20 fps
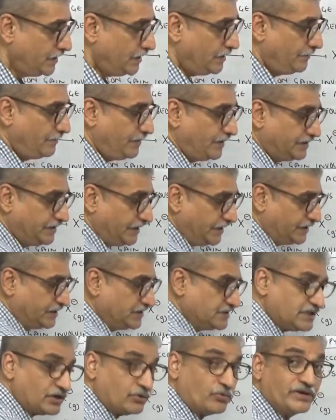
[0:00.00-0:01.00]
But then this
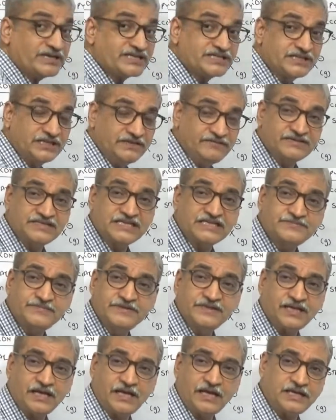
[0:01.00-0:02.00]
is a question which has
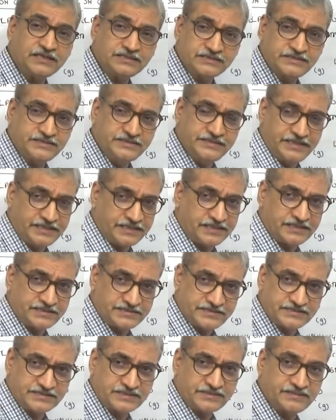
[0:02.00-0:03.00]
been asked in the entrance
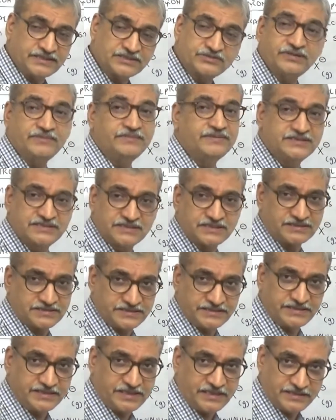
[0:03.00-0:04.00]
exam. That's why I'm
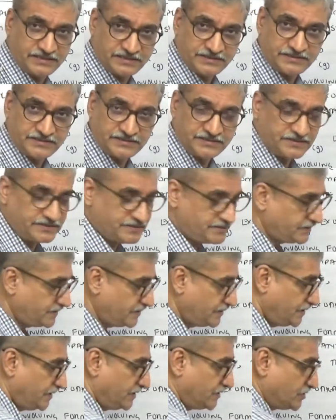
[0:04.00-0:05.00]
discussing that.
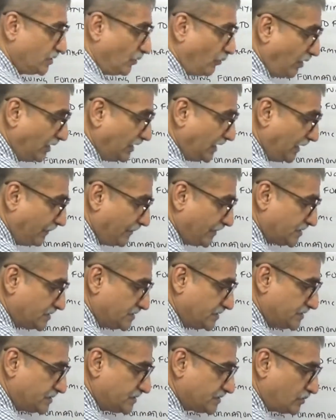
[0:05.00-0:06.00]
So what happens
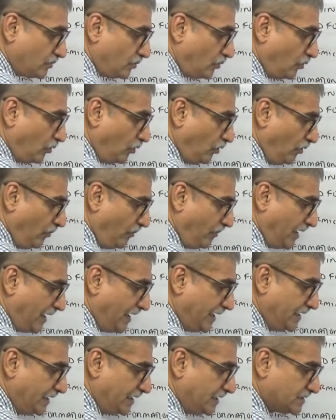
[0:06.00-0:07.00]
is O
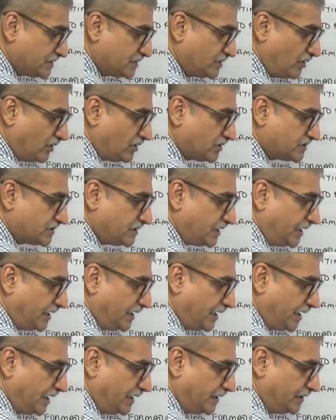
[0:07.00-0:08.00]
minus the oxide
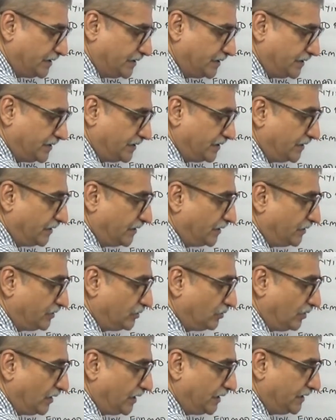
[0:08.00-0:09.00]
ion
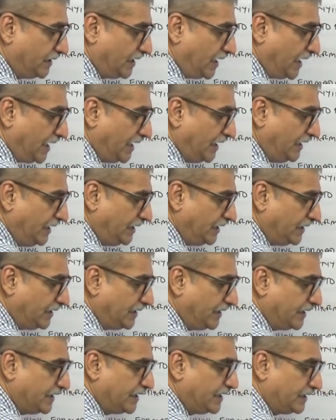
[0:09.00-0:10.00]
to a
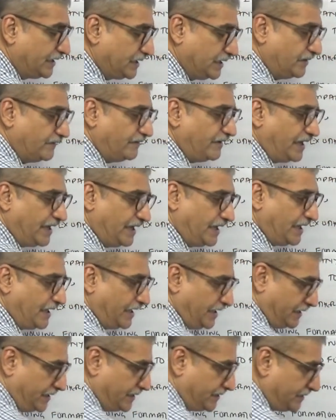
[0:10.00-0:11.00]
di-negative
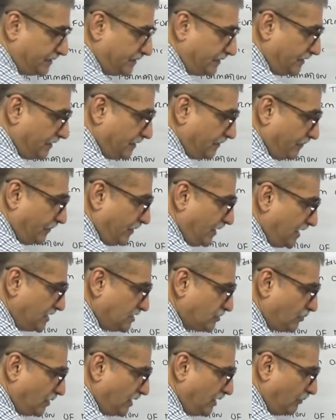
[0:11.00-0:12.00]
anion plus
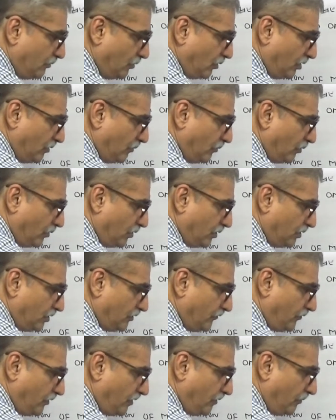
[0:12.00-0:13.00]
1 more mole to
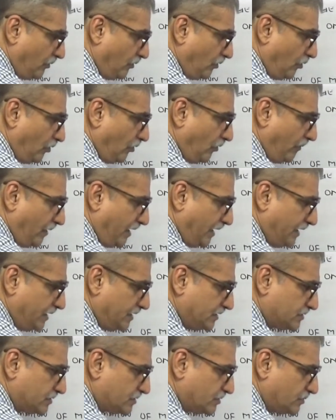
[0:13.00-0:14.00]
form O
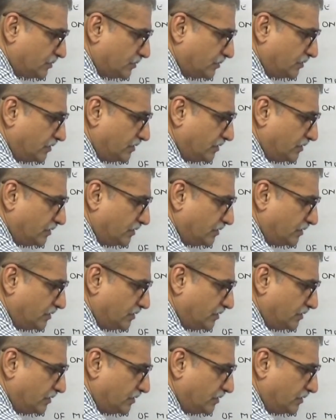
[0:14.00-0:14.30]
minus 2.